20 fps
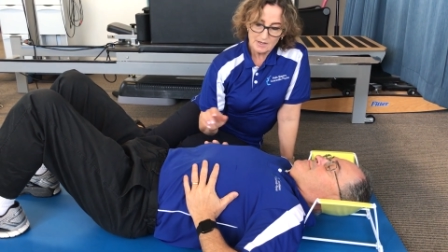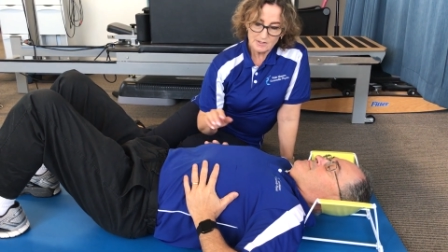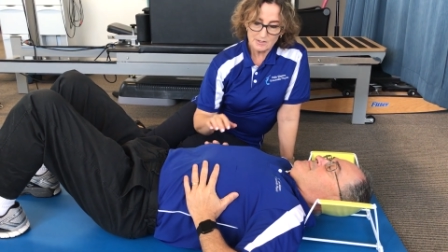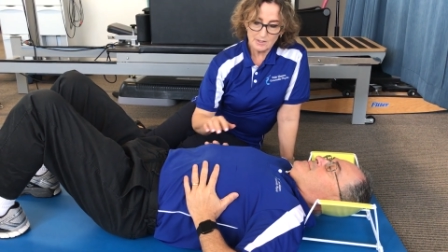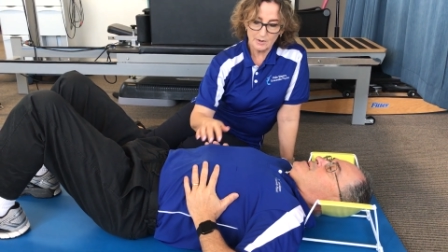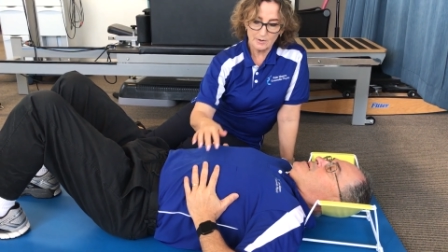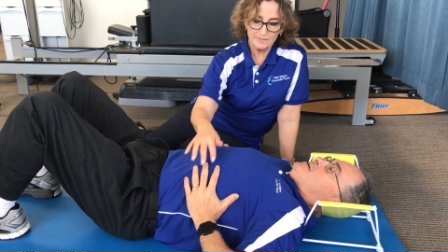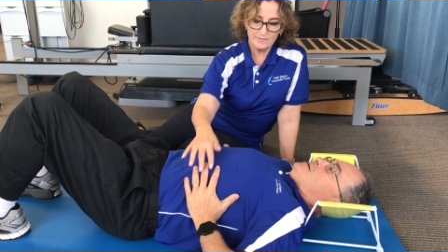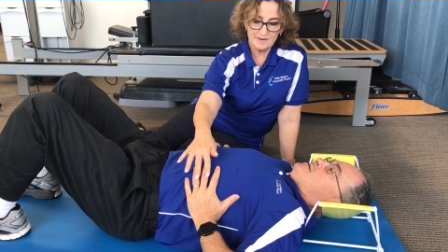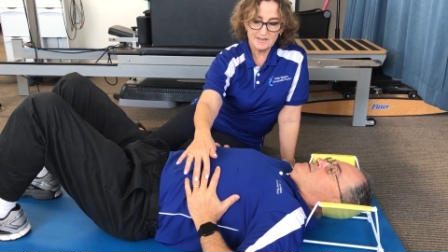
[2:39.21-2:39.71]

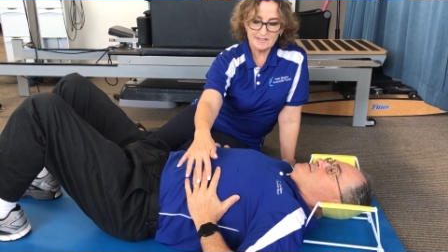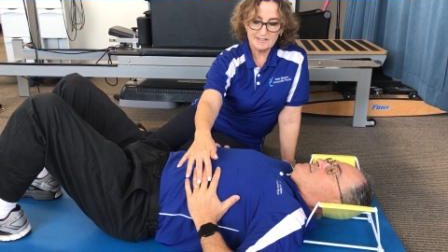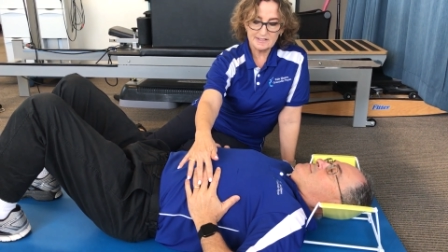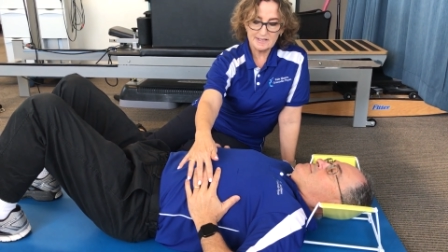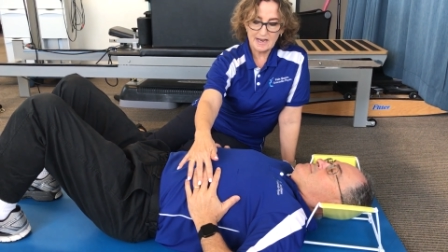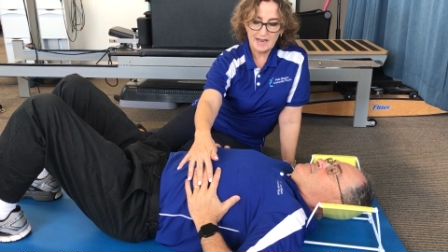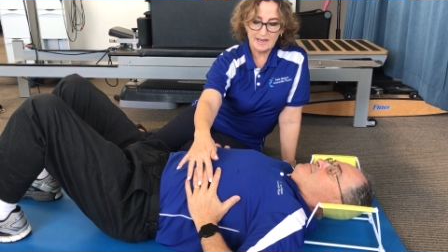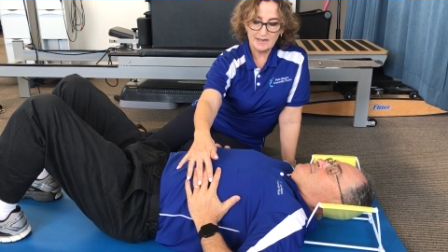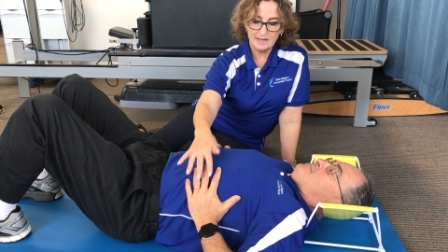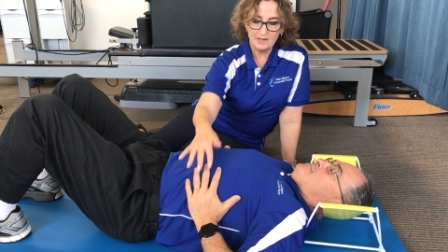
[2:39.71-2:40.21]
So if he's
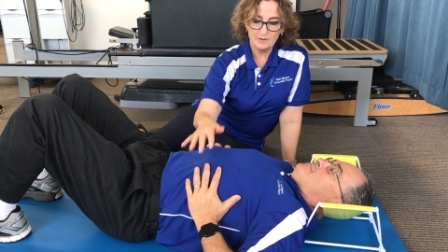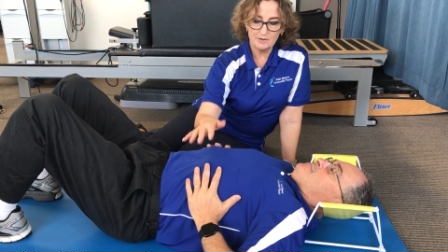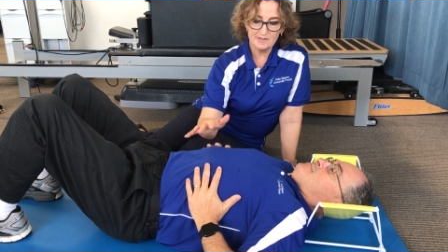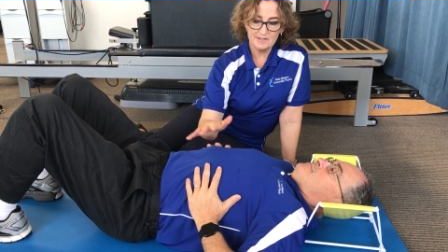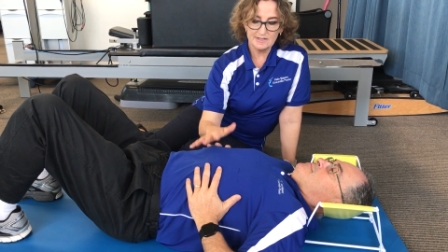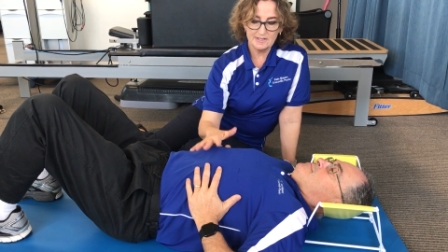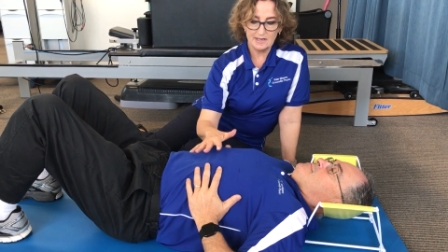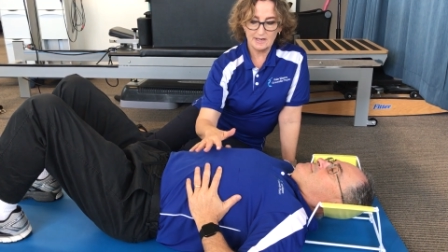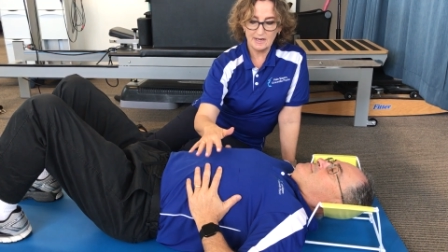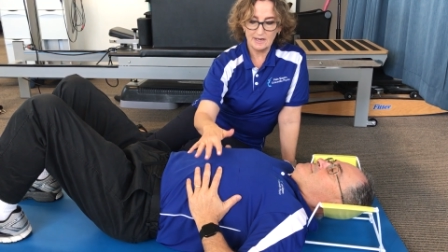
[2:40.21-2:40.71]
standing or
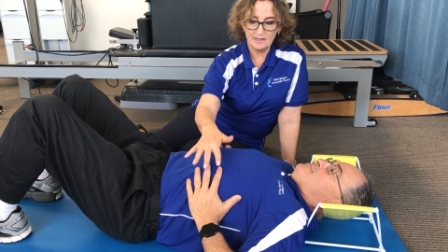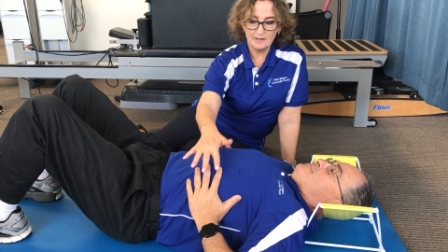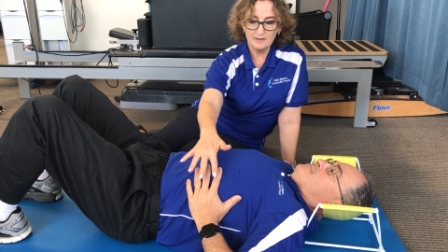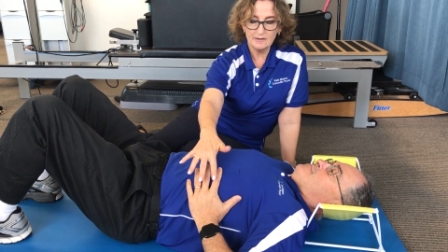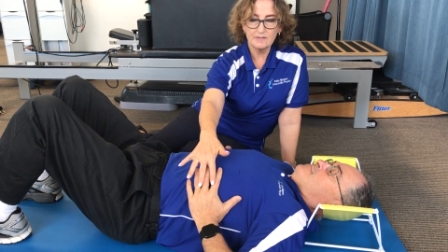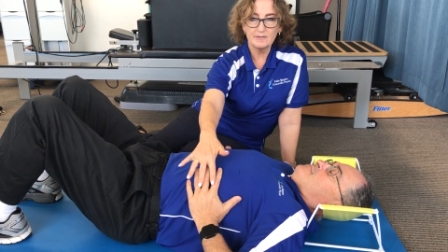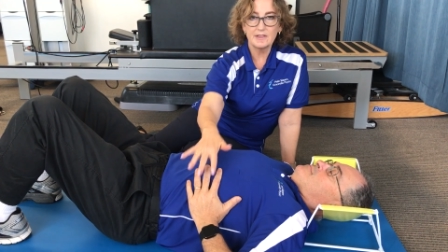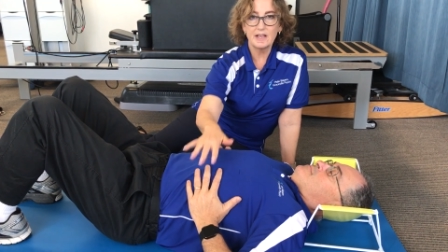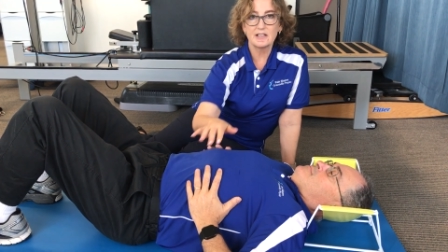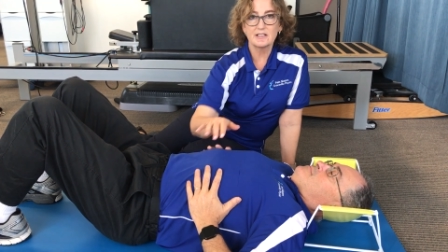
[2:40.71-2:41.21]

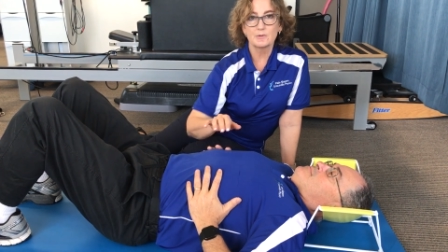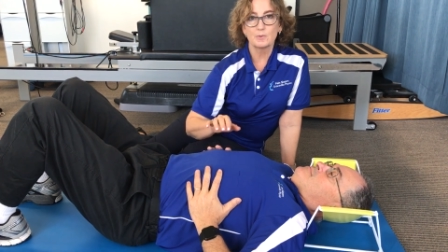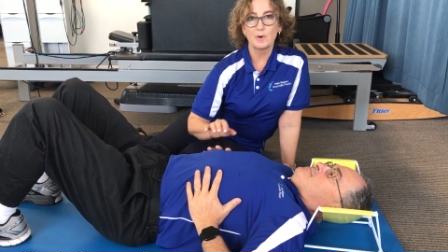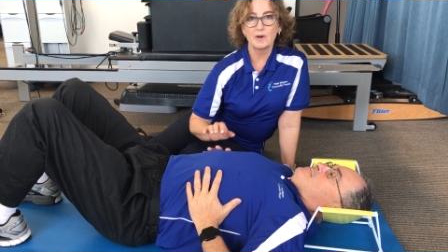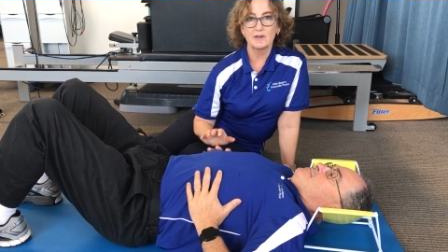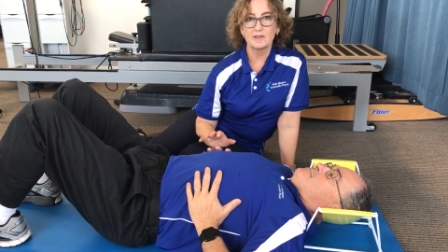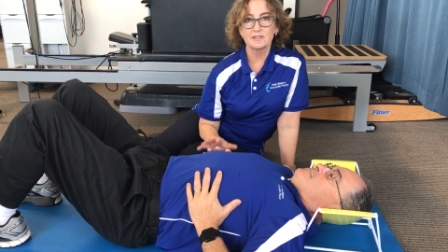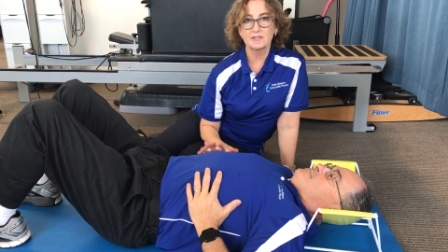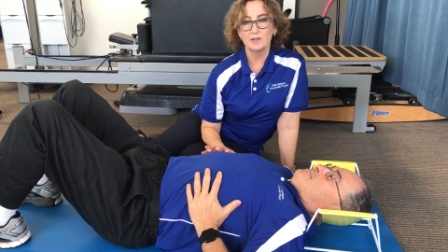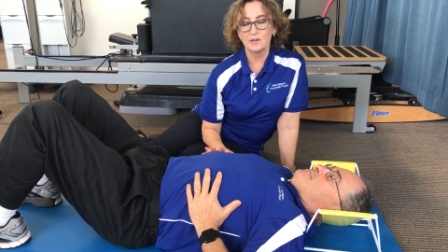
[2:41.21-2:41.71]
sitting, that's
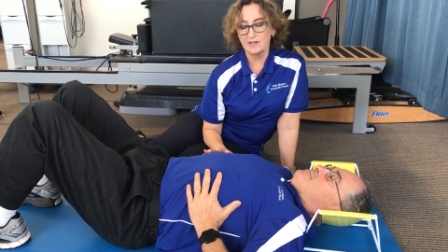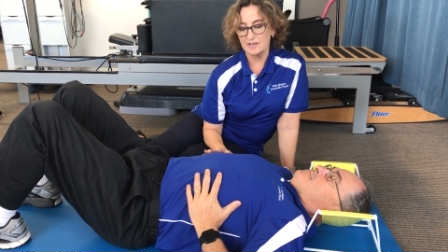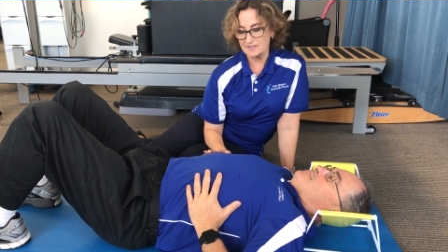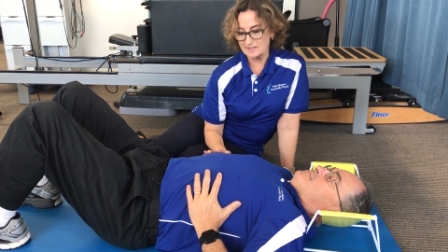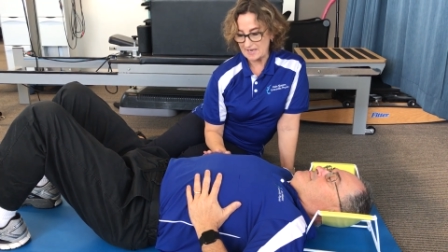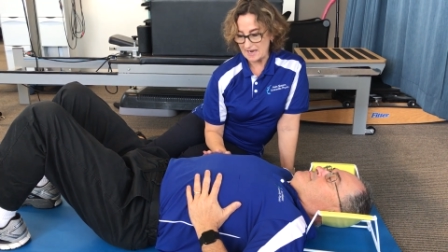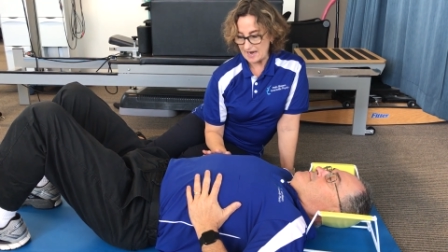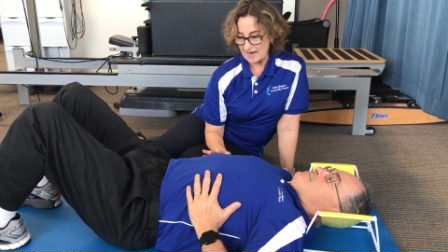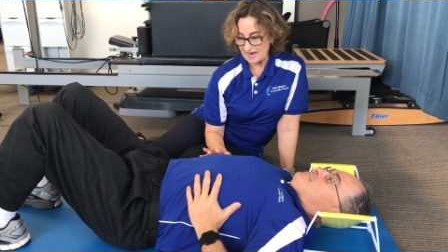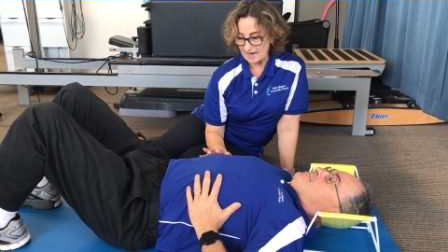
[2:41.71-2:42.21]
where he's got
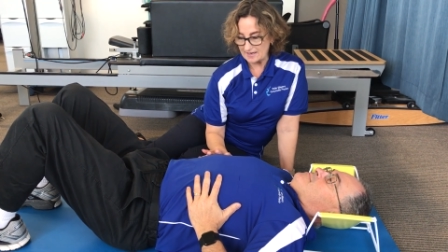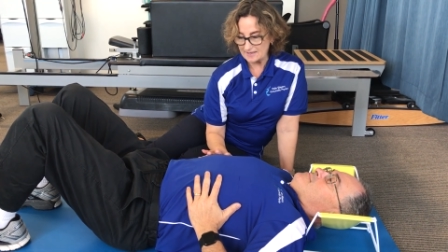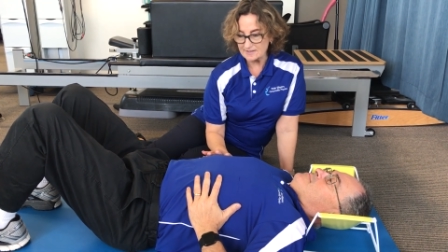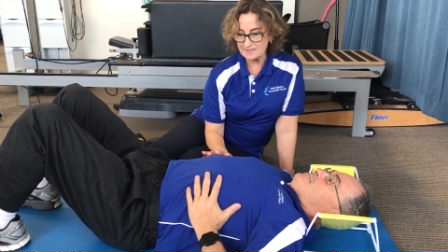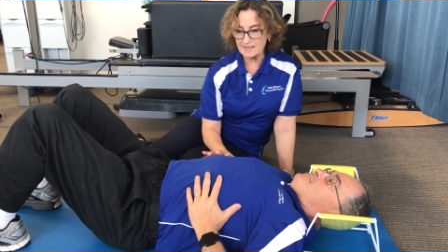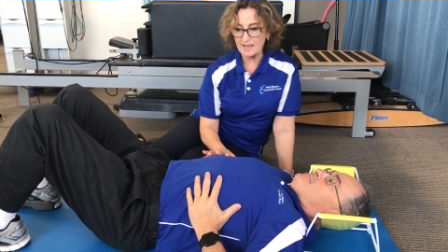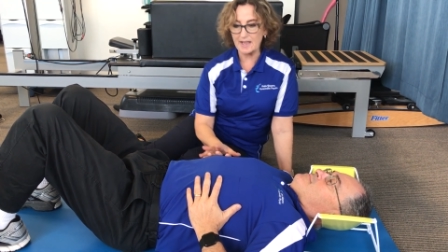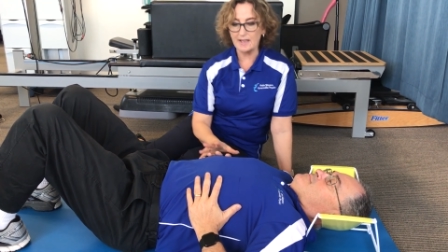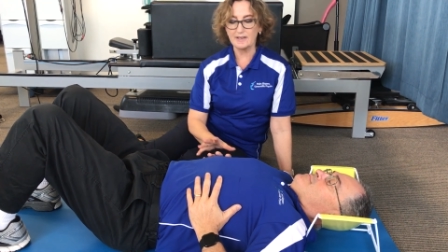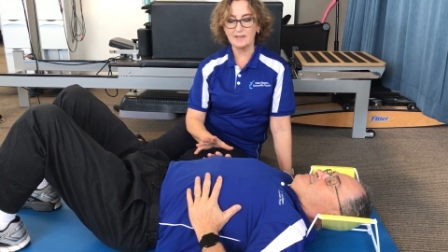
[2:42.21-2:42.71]
his
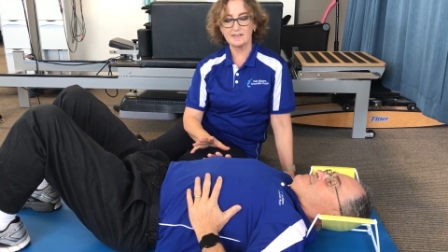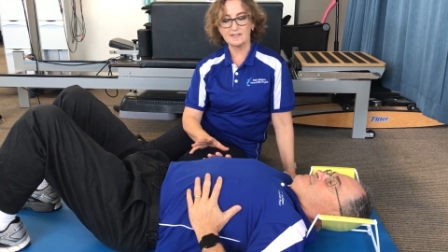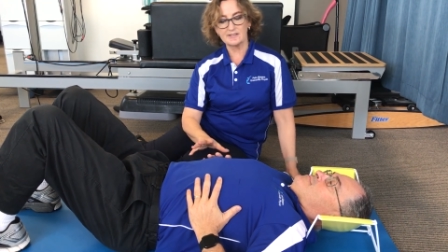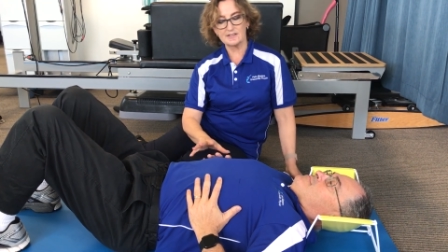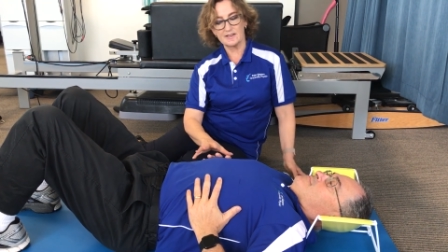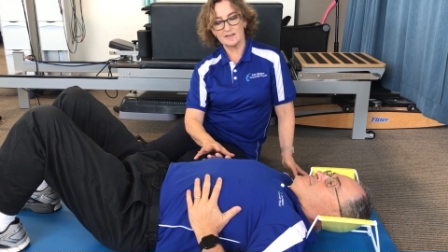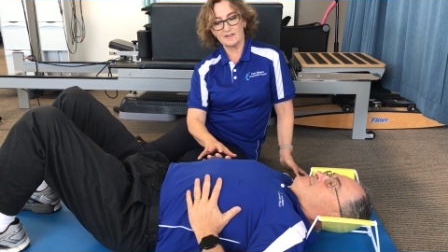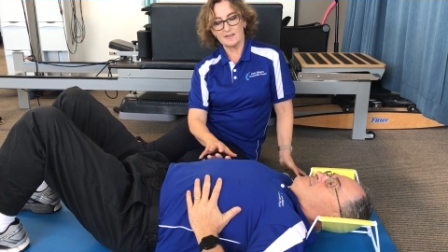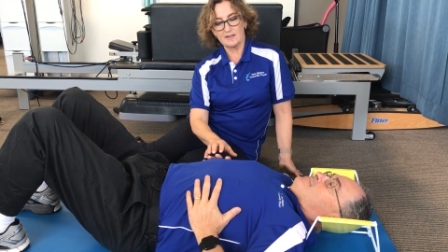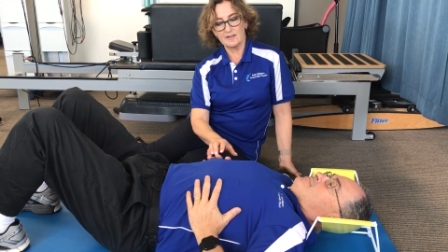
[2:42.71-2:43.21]
hands, and he's